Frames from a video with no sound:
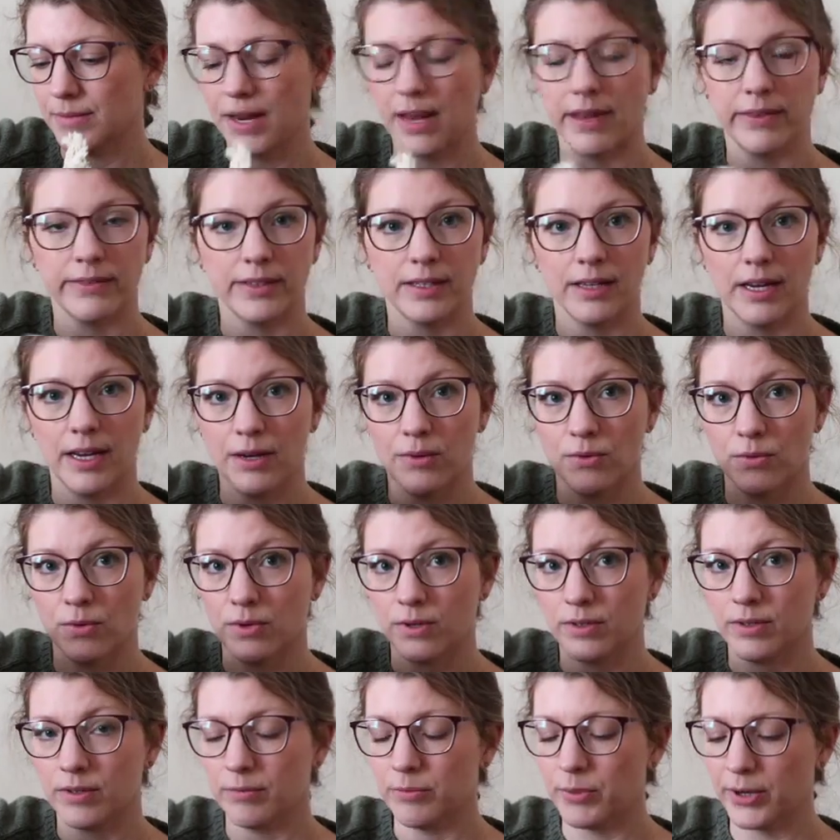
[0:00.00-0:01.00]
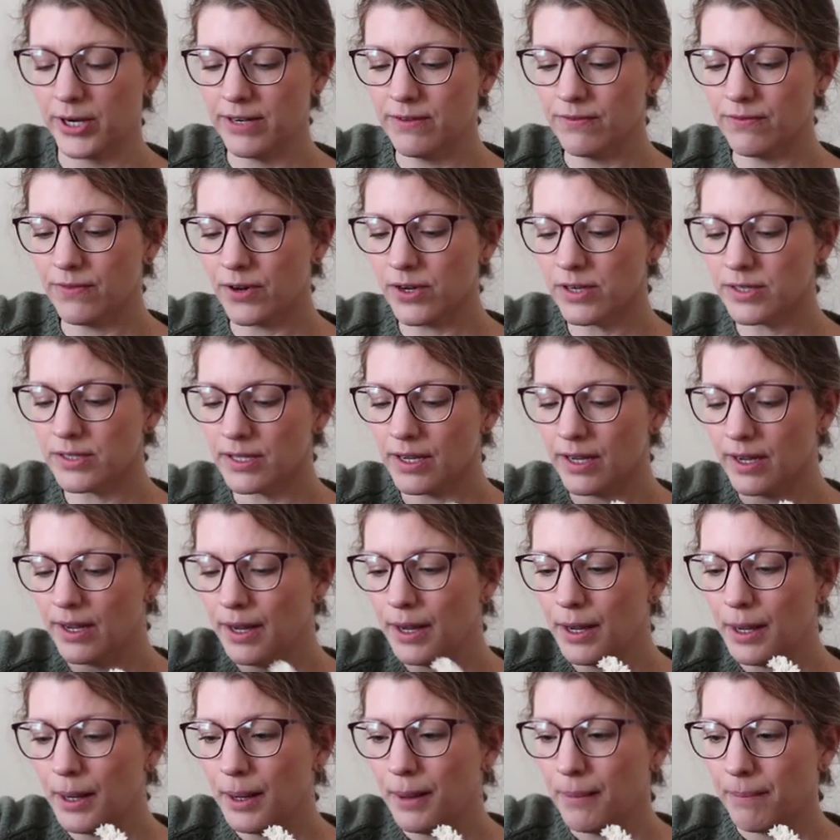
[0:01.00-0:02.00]
having a royal brain fart,
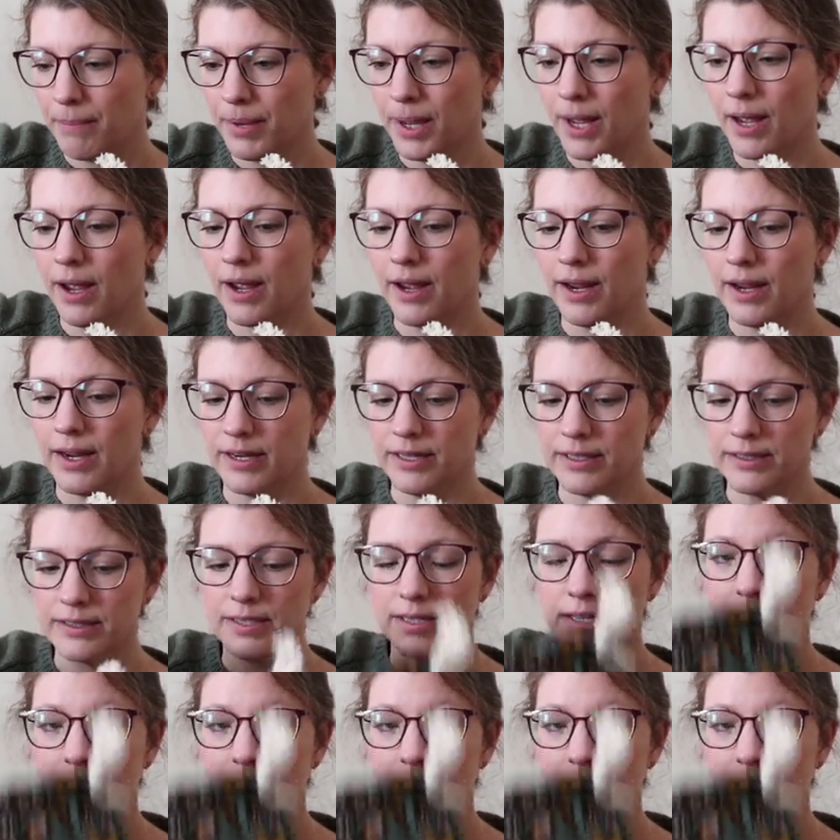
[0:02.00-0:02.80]
but